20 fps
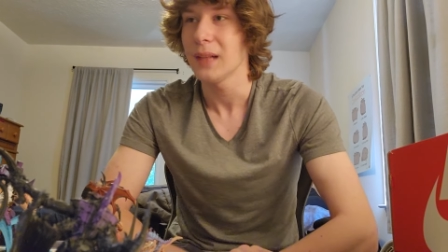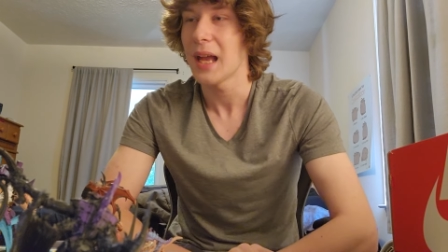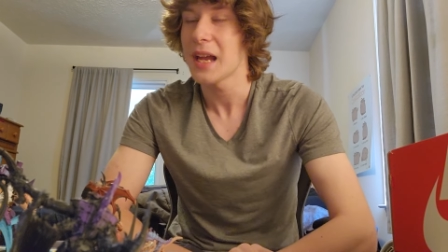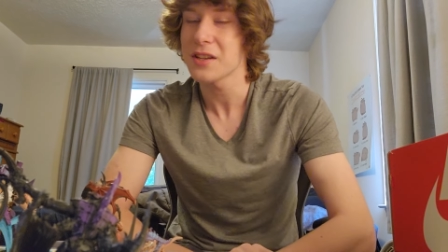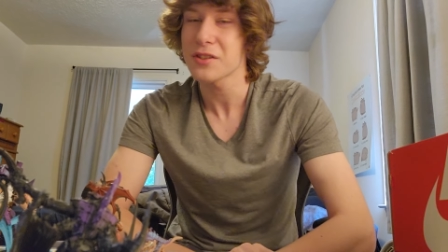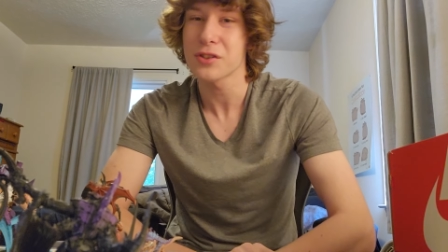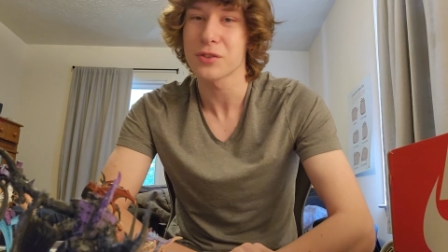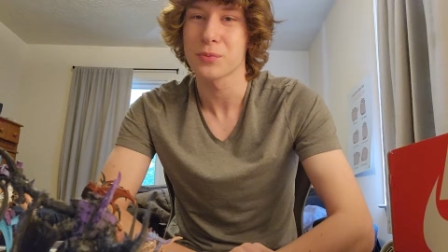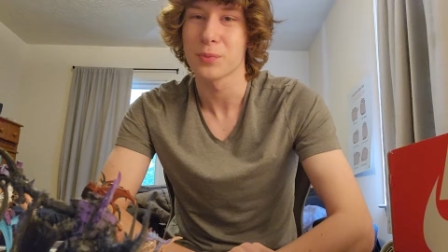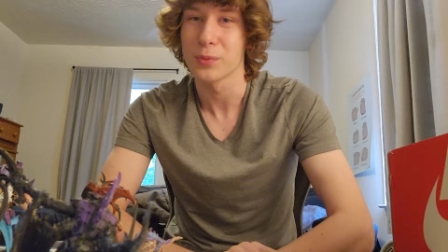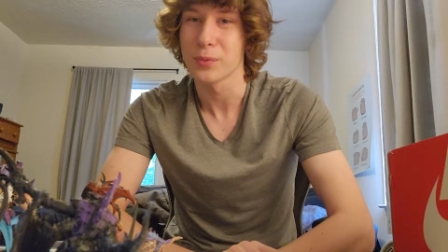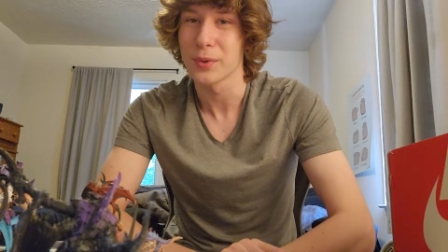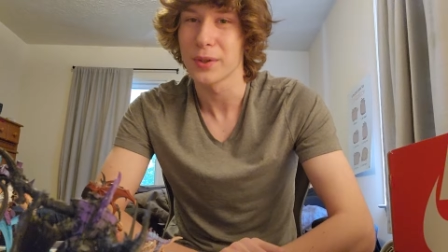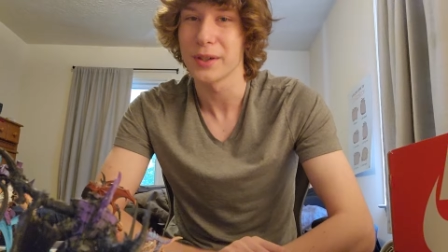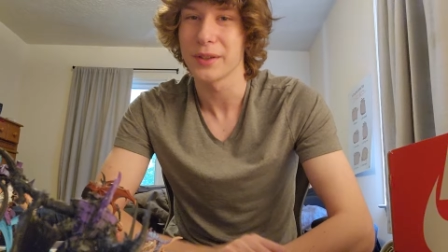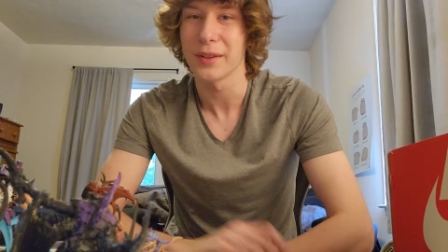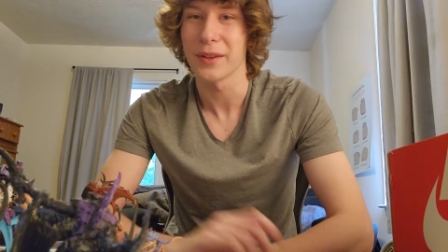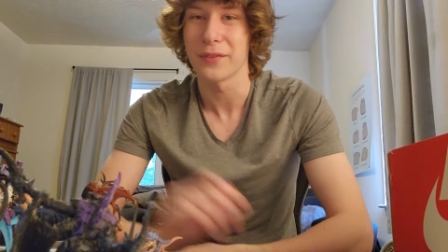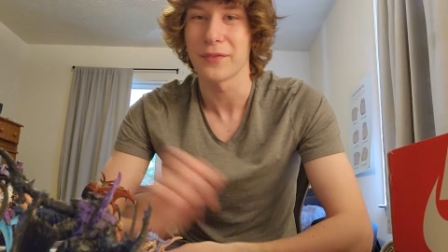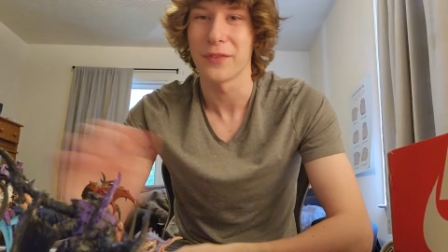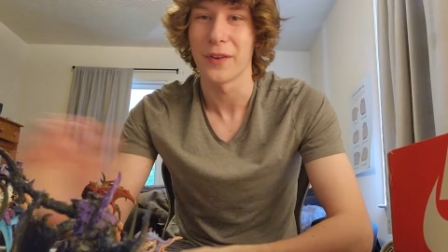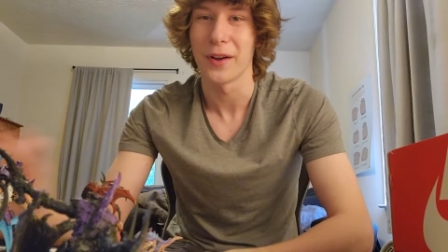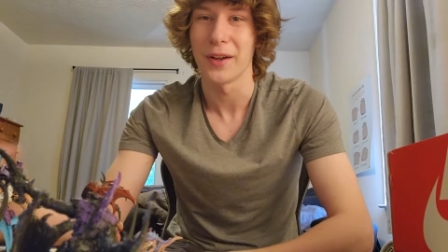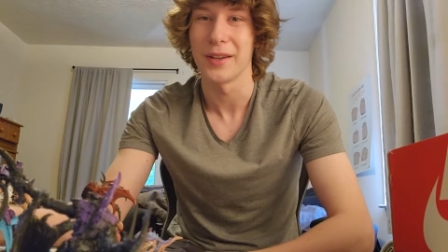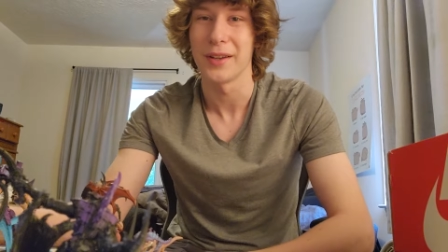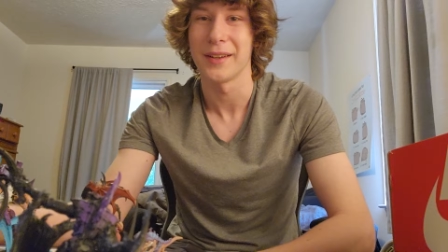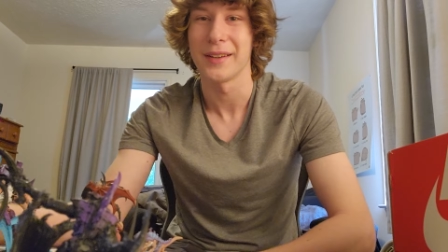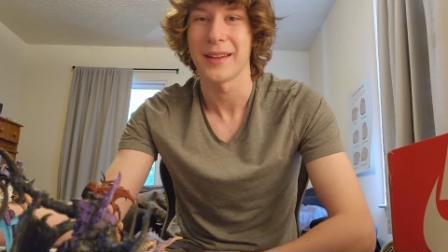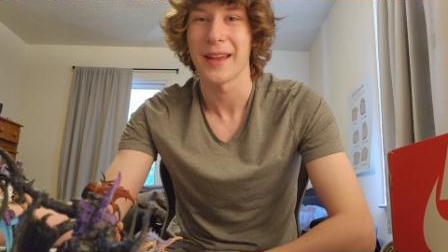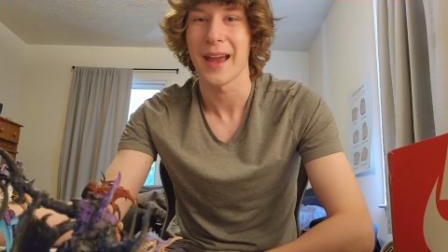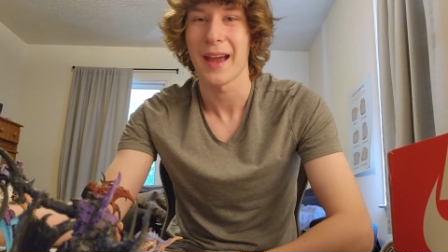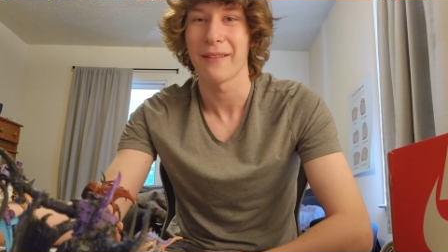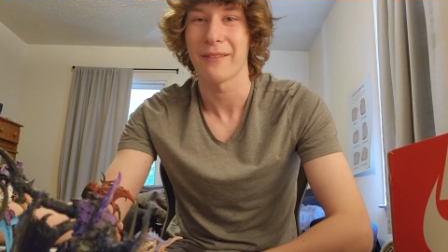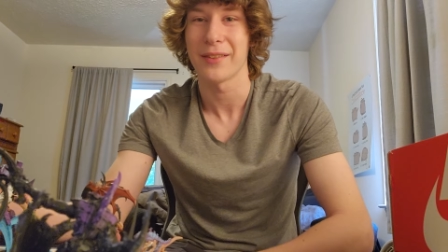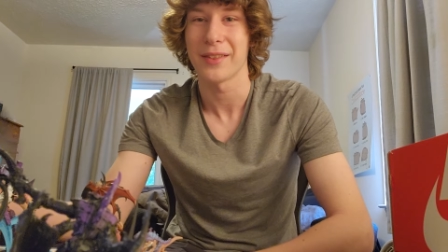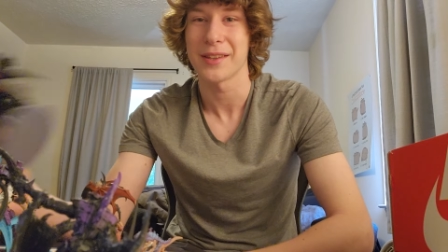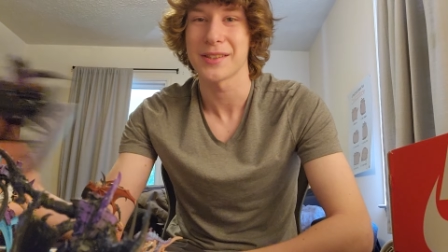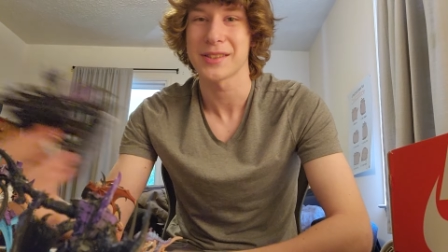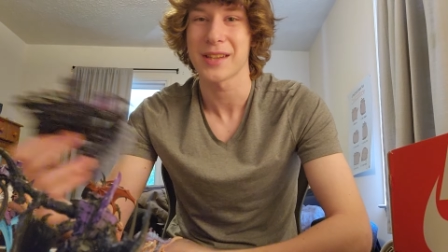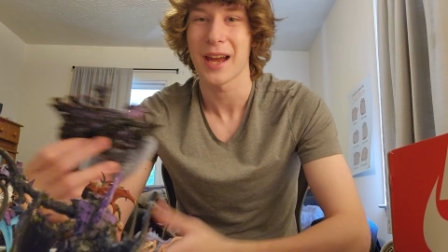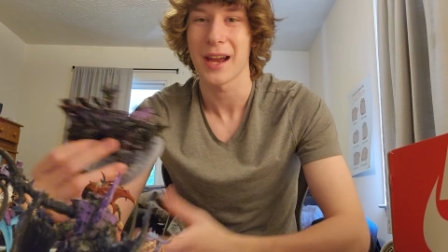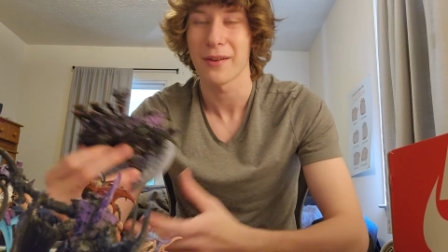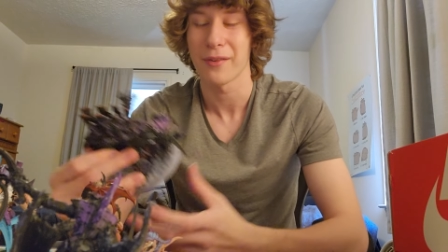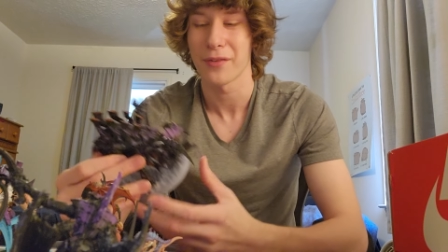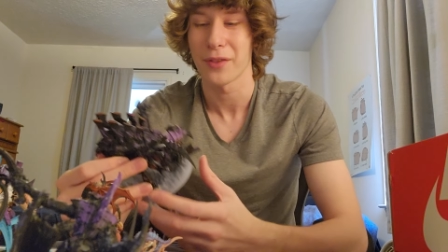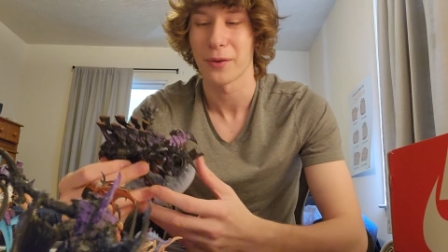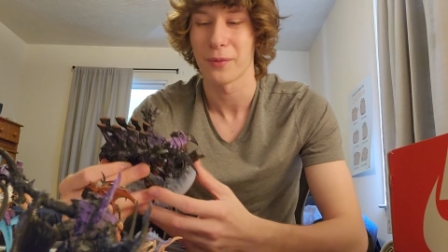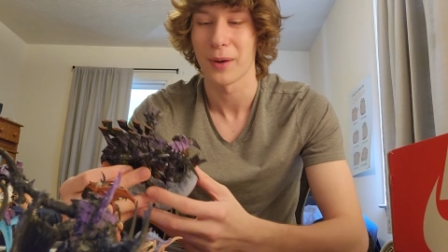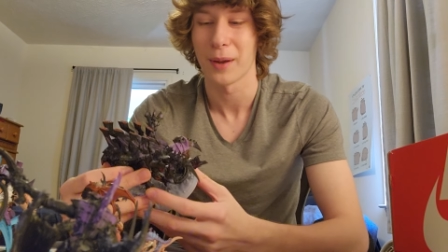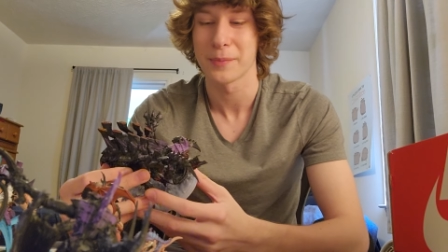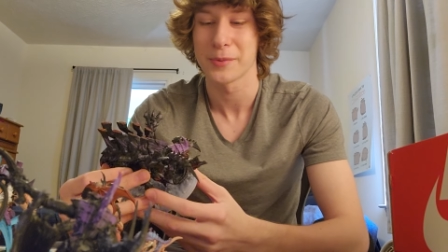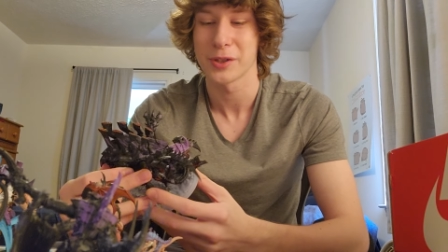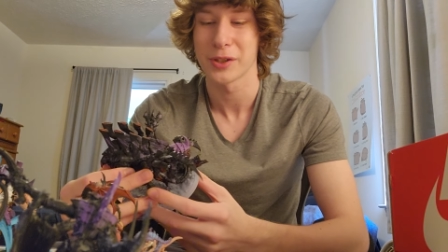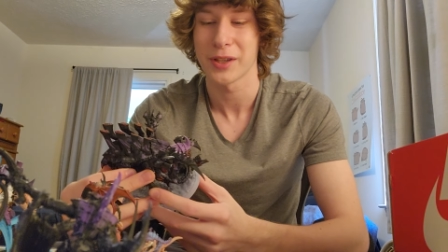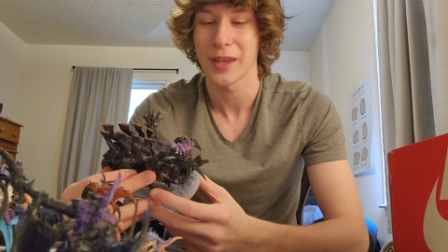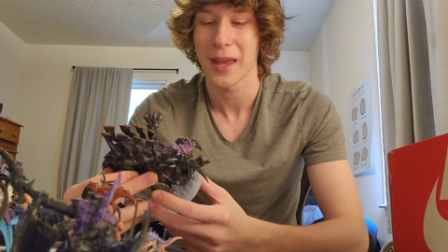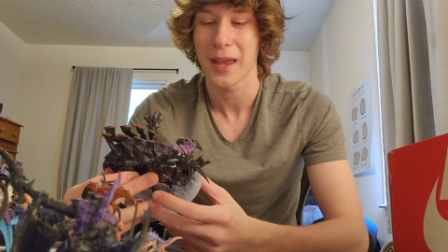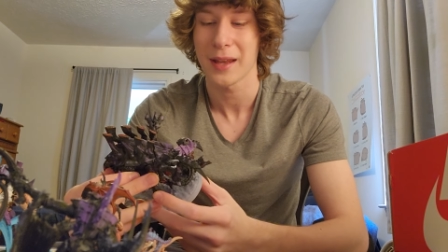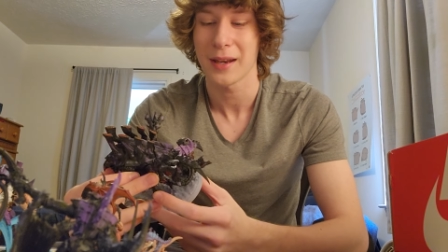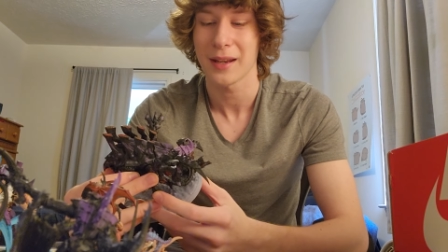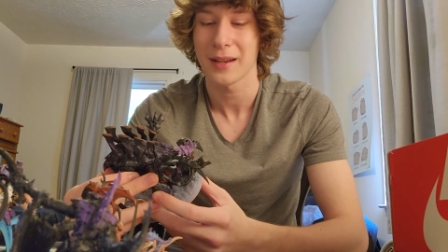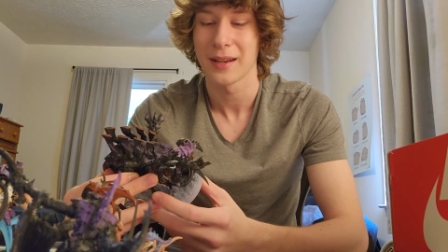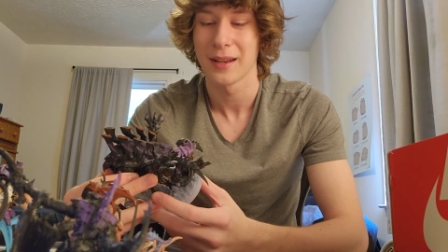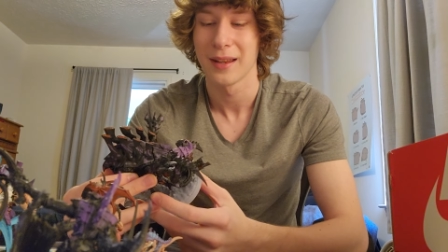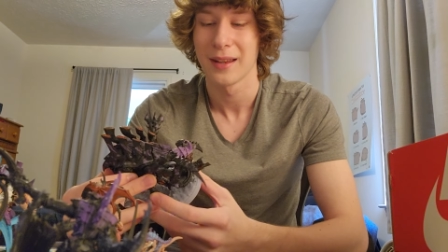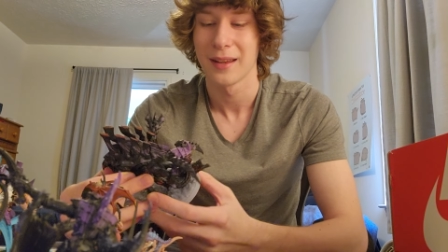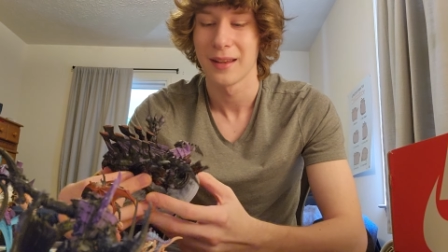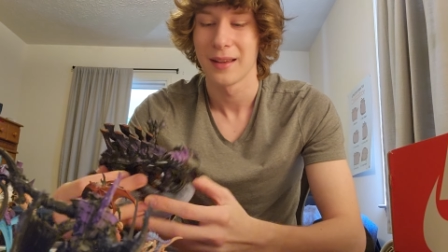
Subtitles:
It's just really fun having this guy with the rupture cannon.